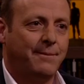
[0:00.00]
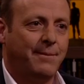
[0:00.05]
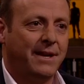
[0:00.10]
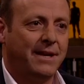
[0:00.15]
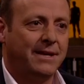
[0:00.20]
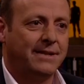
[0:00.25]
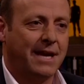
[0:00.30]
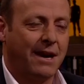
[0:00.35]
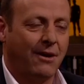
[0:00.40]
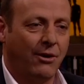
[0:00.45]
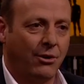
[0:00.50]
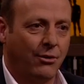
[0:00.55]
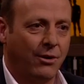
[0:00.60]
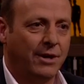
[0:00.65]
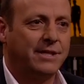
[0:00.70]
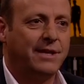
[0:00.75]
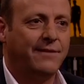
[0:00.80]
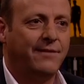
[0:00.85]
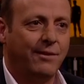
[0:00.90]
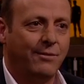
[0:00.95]
a bit, is how
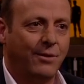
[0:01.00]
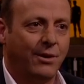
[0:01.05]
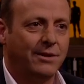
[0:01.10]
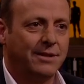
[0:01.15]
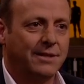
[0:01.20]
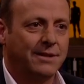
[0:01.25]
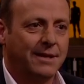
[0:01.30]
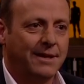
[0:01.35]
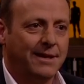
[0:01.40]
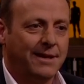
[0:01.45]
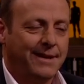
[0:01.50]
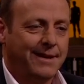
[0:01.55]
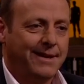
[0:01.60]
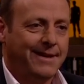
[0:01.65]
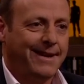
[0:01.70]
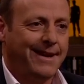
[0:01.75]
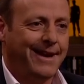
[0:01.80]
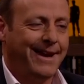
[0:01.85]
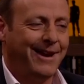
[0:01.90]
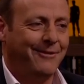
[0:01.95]
aggressive he was.
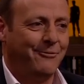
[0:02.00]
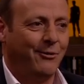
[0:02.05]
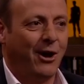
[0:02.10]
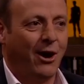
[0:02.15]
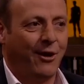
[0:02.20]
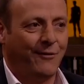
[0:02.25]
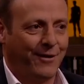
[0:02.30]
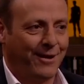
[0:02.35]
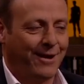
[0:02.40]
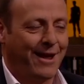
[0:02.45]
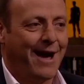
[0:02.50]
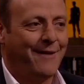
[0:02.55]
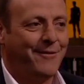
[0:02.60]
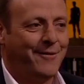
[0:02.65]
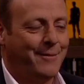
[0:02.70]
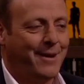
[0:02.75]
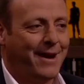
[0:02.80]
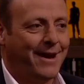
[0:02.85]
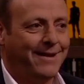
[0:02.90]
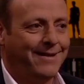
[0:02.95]
And we often laugh
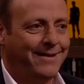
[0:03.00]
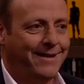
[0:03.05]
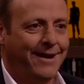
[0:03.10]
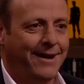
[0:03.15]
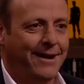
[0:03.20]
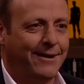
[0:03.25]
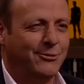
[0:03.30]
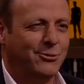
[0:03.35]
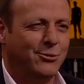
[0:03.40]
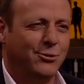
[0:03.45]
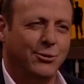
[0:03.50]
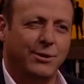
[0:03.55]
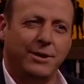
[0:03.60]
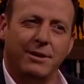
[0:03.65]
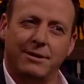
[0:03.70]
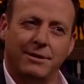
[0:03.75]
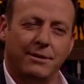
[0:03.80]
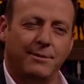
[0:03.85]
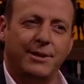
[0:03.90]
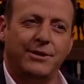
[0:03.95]
about it, you're a
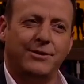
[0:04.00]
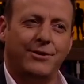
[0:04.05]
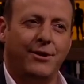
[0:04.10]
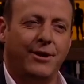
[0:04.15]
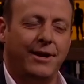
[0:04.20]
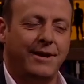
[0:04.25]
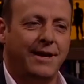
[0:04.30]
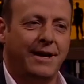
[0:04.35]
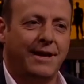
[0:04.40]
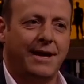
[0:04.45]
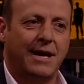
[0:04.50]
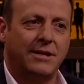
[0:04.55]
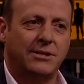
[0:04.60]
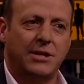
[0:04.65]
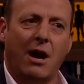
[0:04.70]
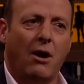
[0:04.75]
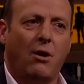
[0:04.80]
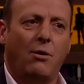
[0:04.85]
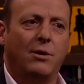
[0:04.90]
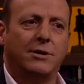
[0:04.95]
little bit dirty there, guys.
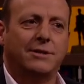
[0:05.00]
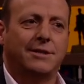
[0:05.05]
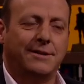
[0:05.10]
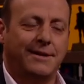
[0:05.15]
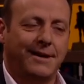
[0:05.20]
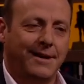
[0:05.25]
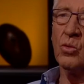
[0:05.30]
No, I wasn't.